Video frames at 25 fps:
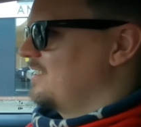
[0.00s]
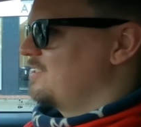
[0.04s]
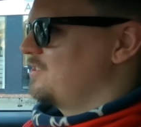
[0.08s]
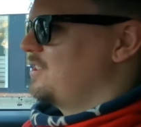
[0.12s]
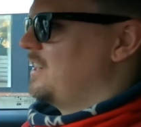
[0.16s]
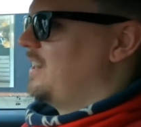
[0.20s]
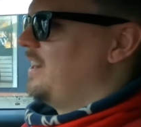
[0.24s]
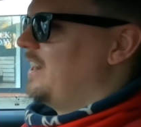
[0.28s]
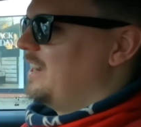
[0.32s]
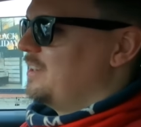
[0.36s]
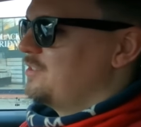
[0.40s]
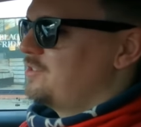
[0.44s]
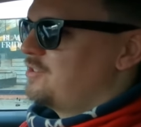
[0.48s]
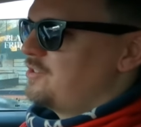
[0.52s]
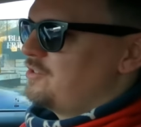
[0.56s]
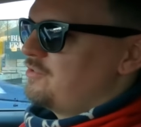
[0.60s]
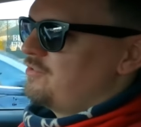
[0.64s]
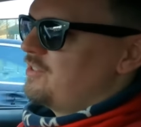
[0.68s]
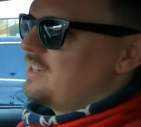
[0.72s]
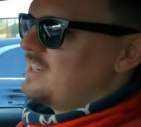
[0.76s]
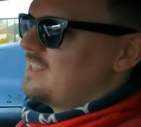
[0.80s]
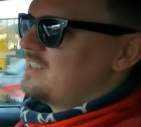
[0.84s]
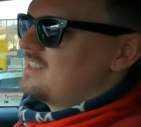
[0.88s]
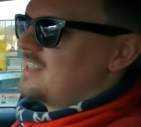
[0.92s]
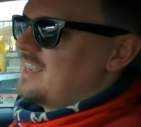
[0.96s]
Shout out to
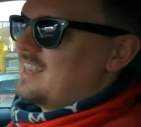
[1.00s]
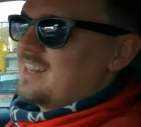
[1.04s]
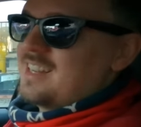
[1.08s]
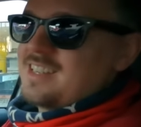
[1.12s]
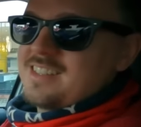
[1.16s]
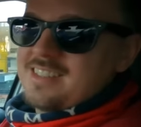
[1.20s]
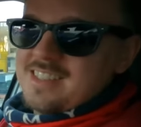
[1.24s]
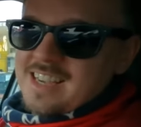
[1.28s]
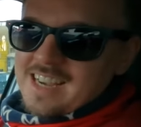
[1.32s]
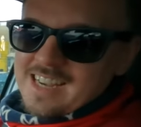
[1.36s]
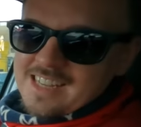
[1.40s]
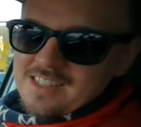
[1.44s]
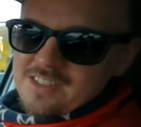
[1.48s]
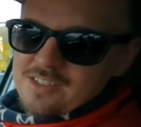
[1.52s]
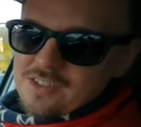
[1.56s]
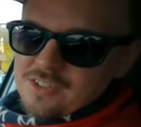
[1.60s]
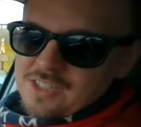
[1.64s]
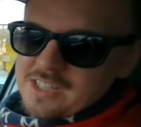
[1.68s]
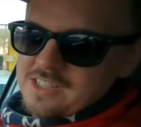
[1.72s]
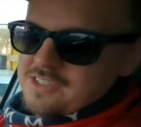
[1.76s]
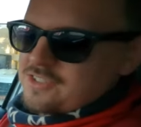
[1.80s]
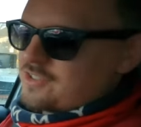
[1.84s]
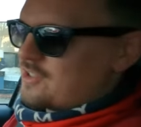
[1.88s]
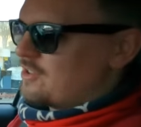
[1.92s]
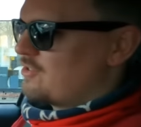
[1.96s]
Reseller Daz on
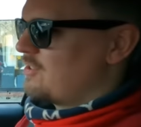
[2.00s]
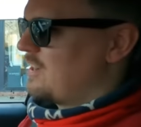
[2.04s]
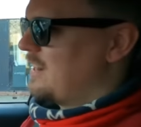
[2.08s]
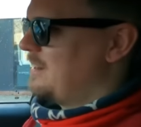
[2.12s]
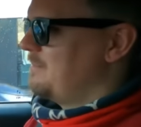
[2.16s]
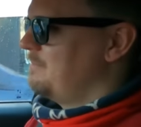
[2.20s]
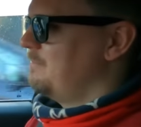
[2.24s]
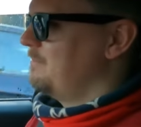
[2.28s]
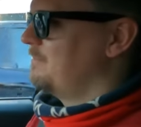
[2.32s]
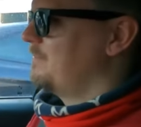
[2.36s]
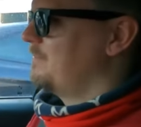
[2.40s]
Instagram.